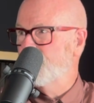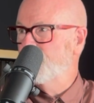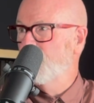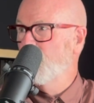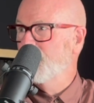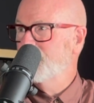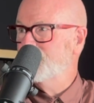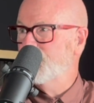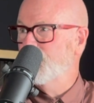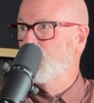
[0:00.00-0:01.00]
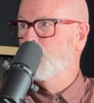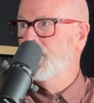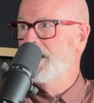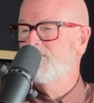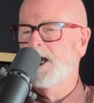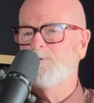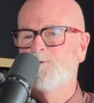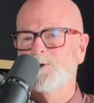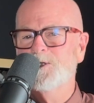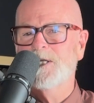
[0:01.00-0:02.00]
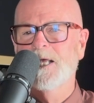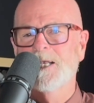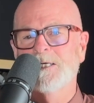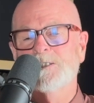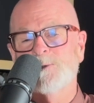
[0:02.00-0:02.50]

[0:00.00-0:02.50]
the floor because you can only have 8-foot ceilings.